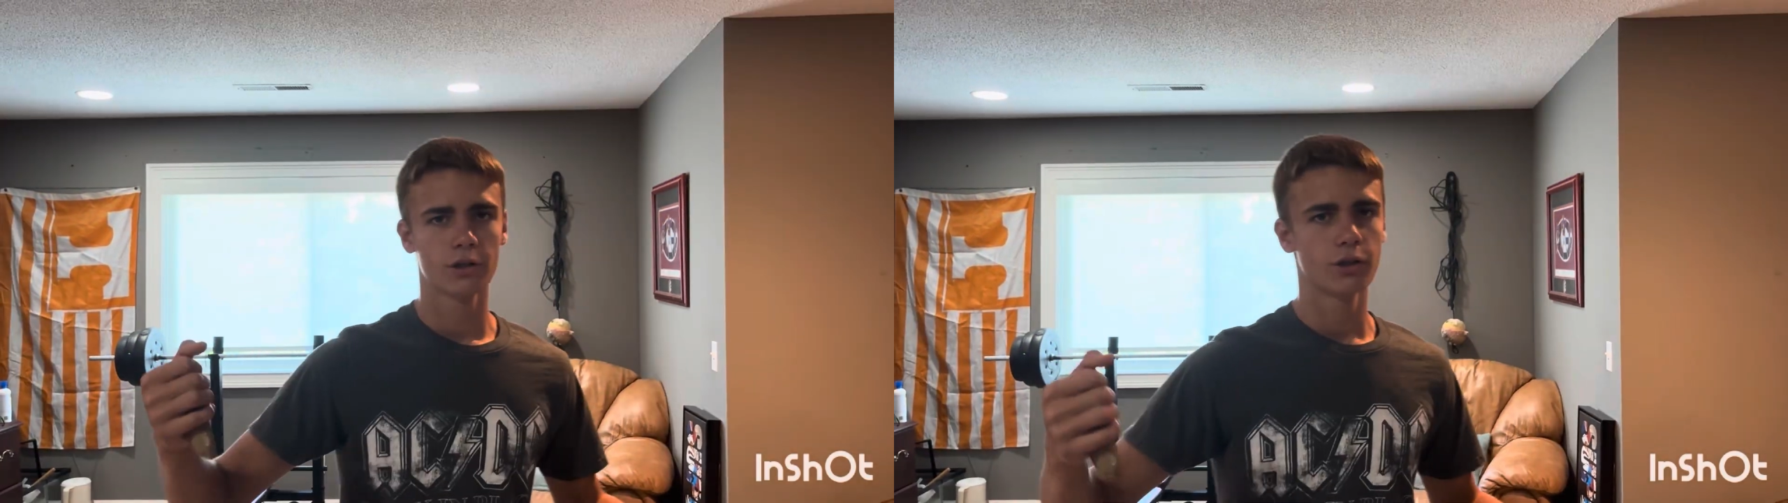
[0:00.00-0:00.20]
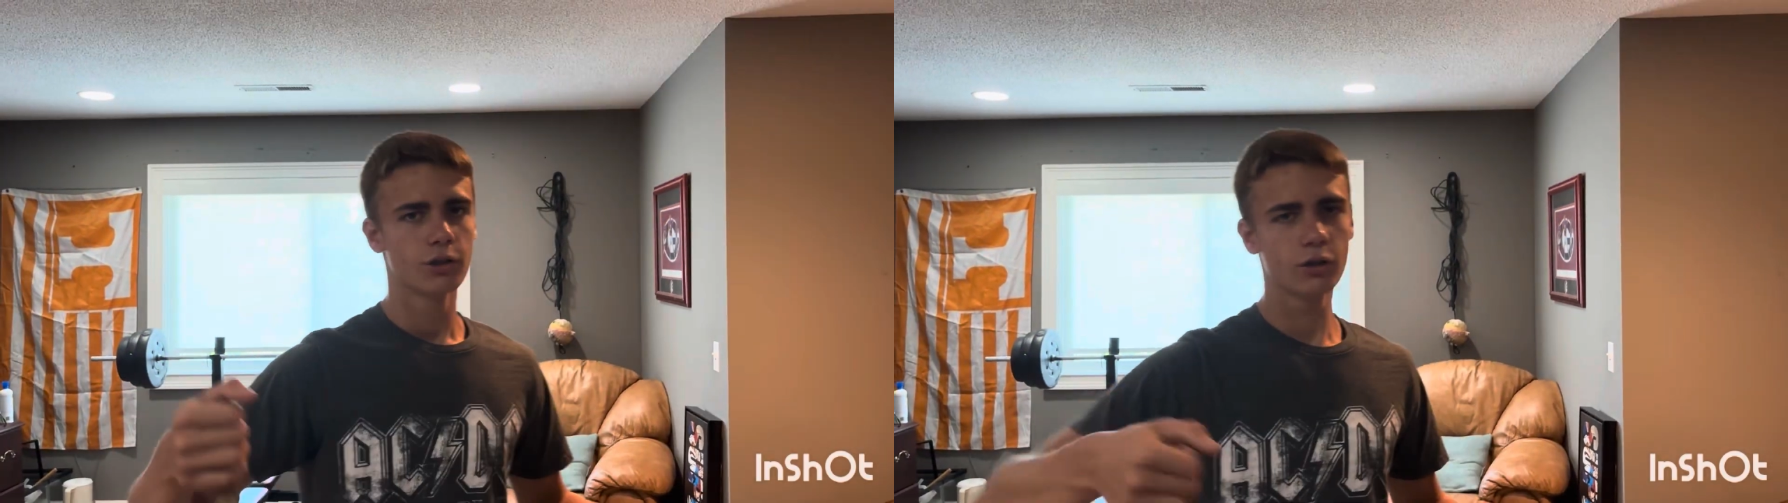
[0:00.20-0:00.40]

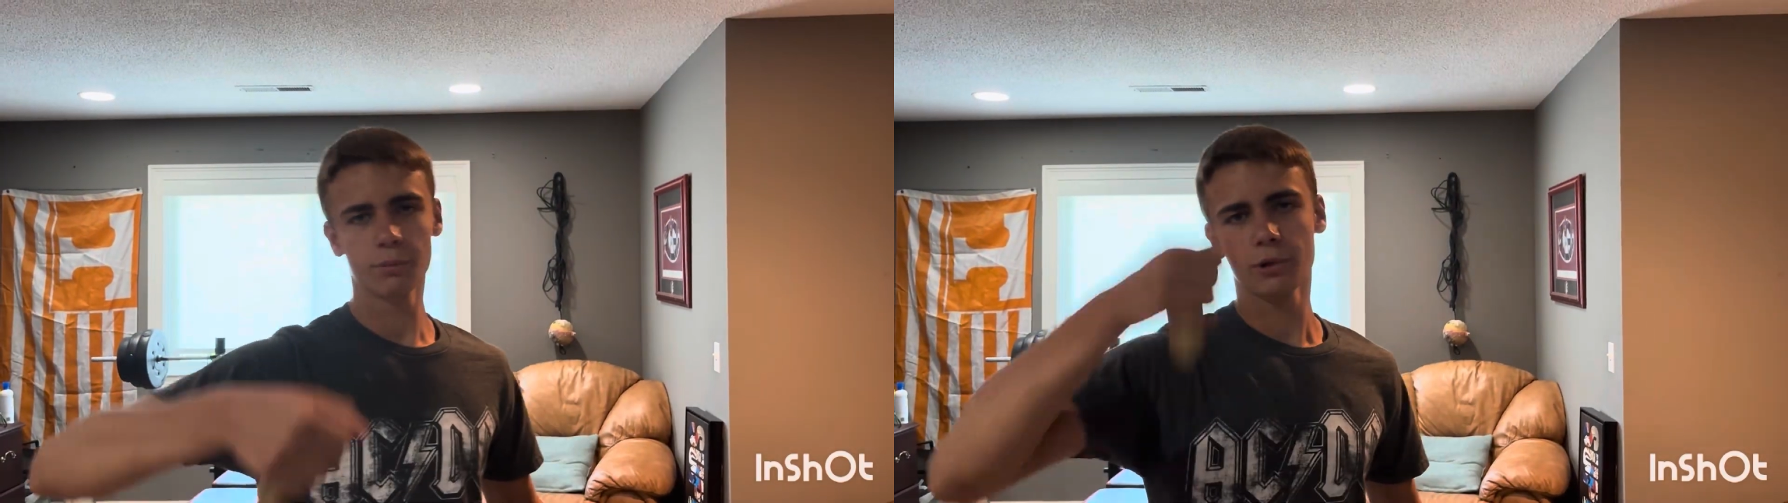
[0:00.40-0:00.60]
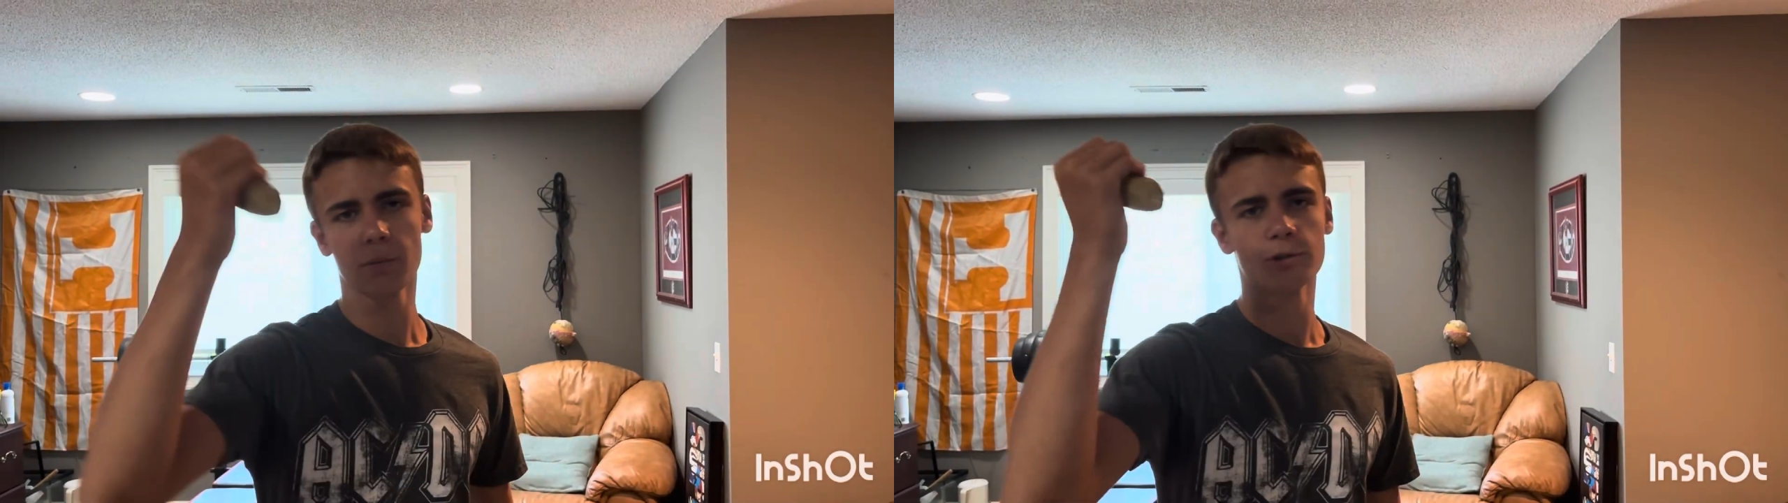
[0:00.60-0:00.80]
You could
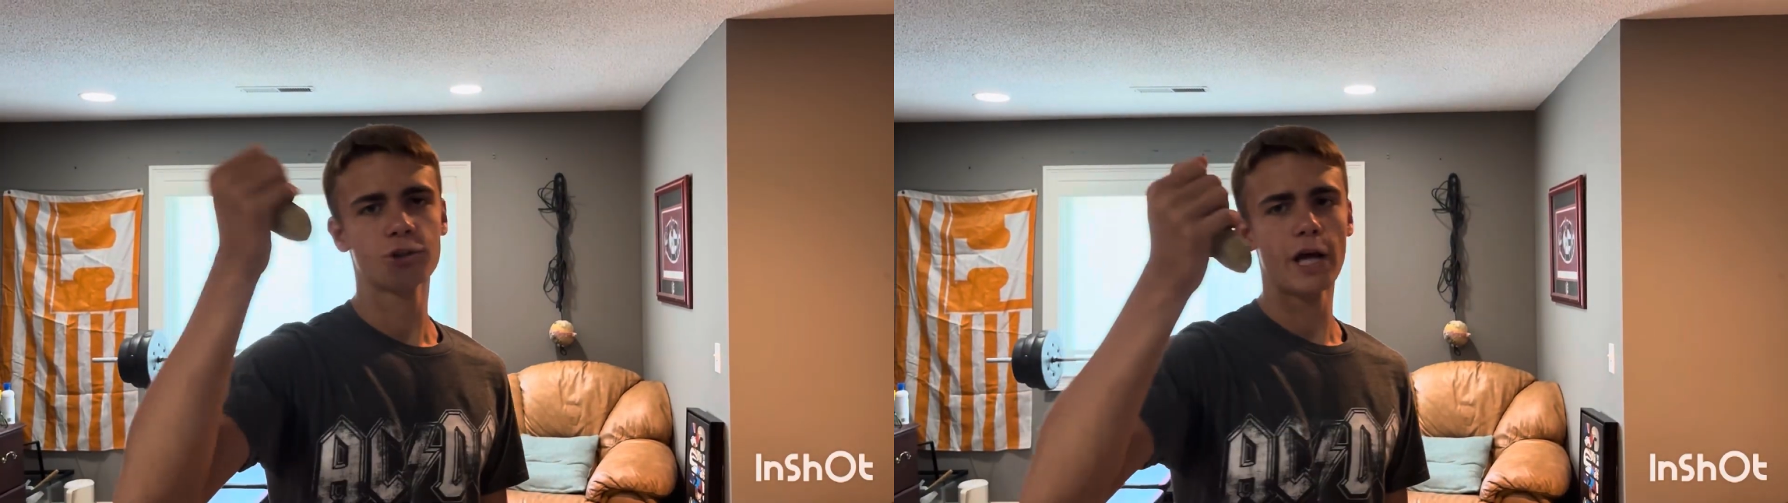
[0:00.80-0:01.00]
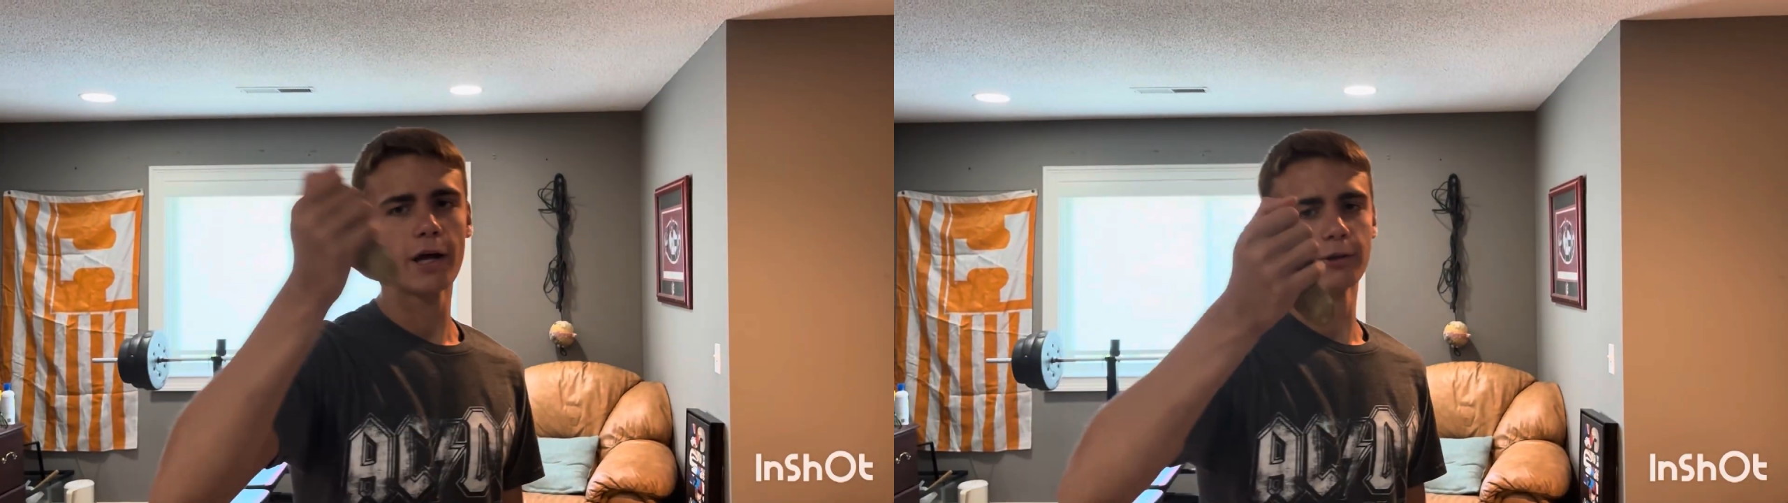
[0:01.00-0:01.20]
probably
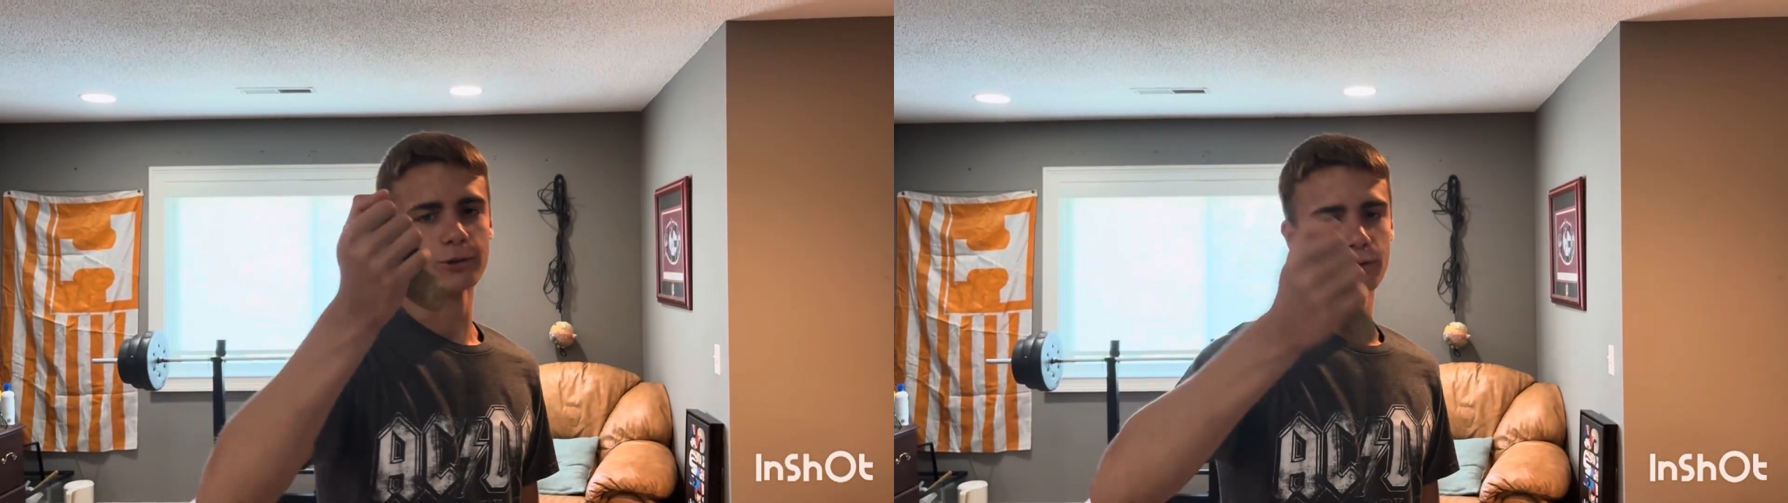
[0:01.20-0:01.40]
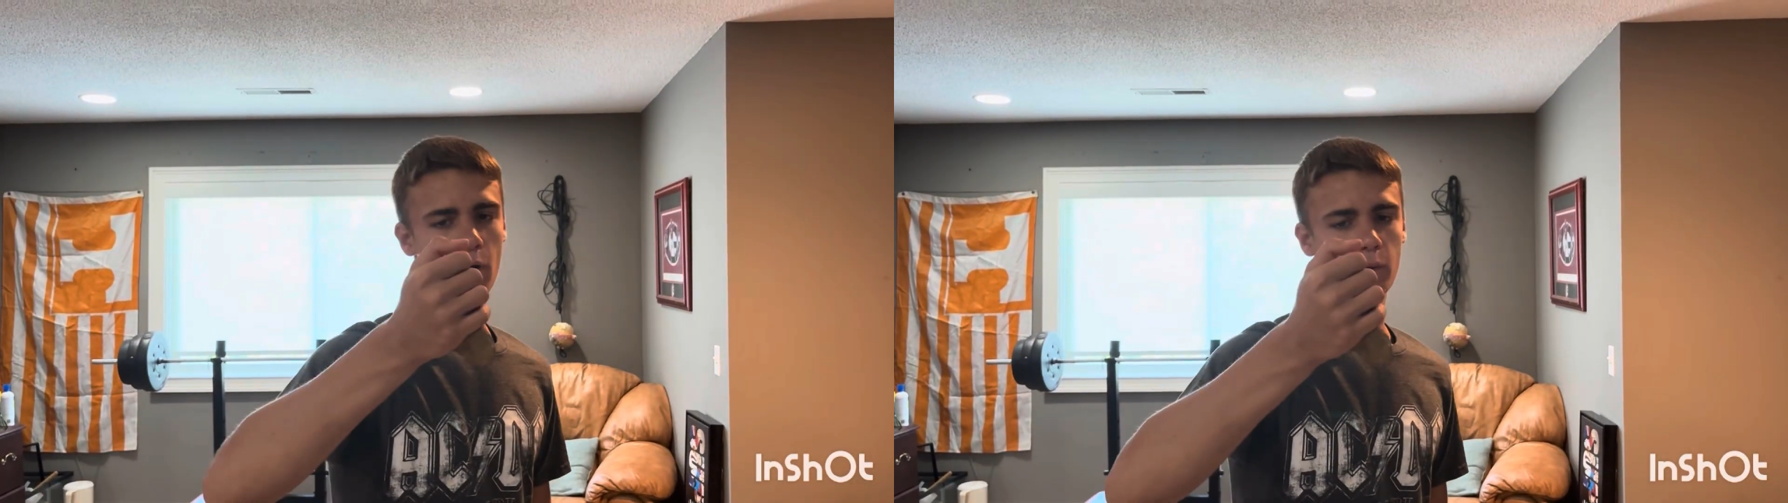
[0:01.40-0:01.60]
shatter a
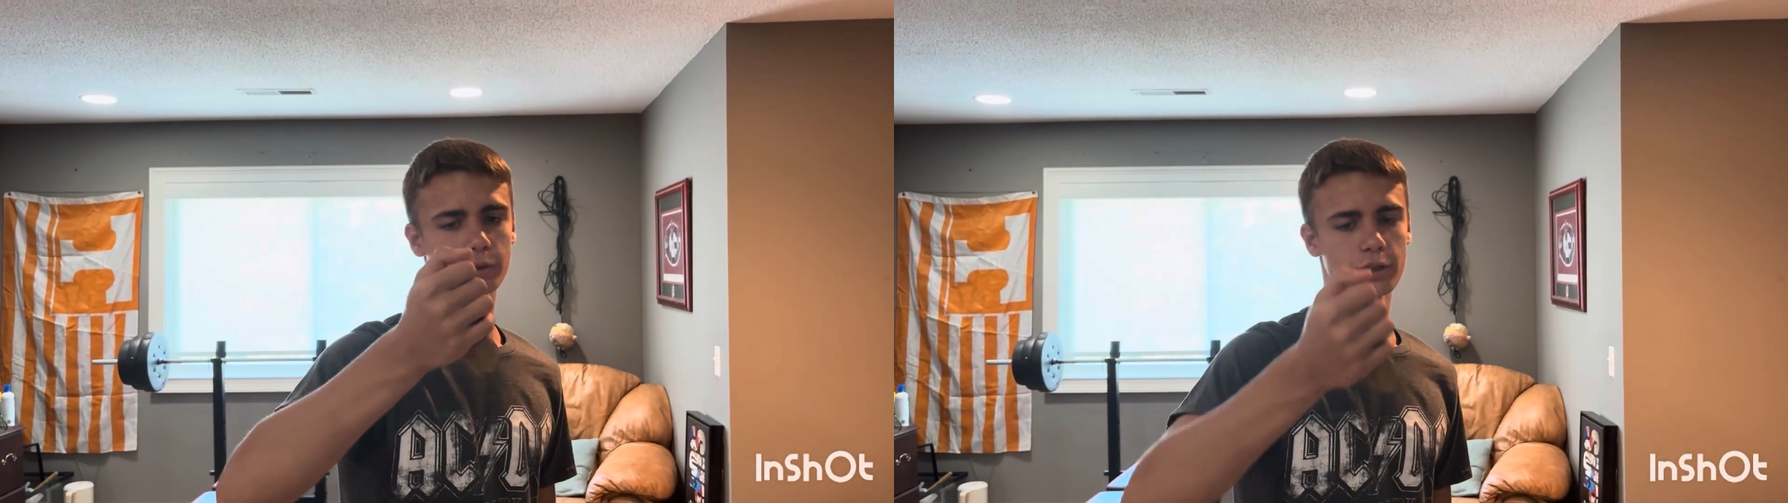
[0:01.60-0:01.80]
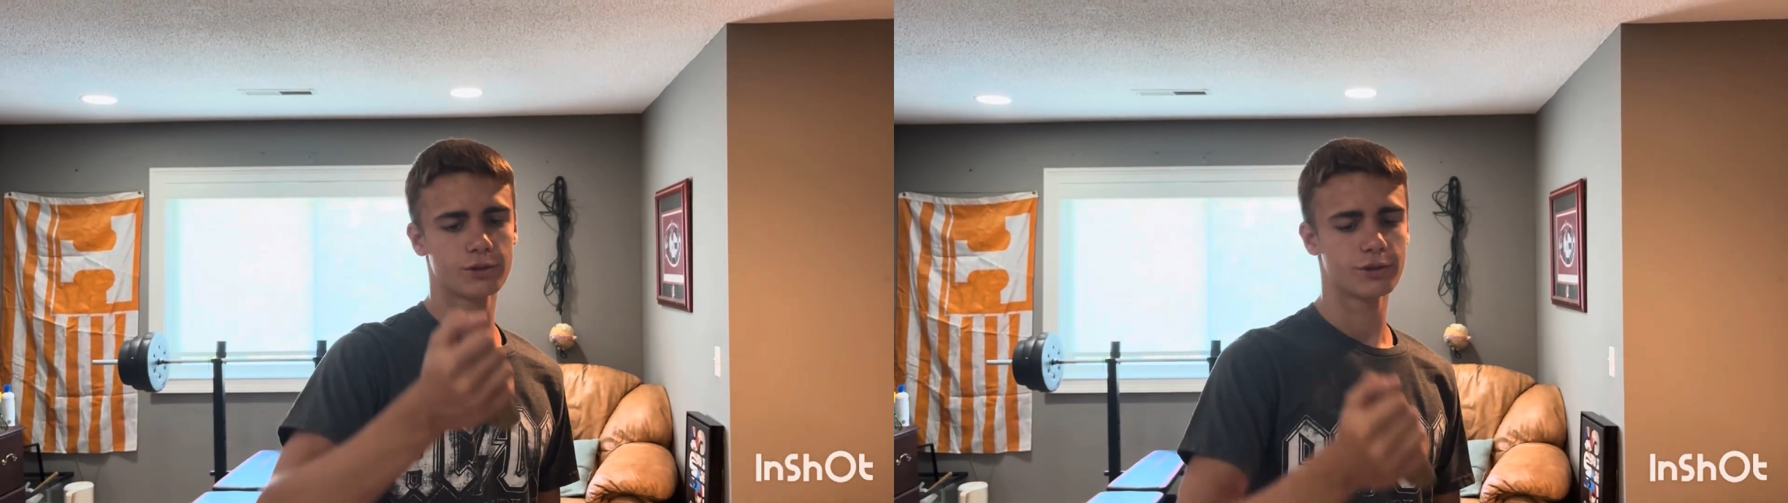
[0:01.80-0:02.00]
skull with this.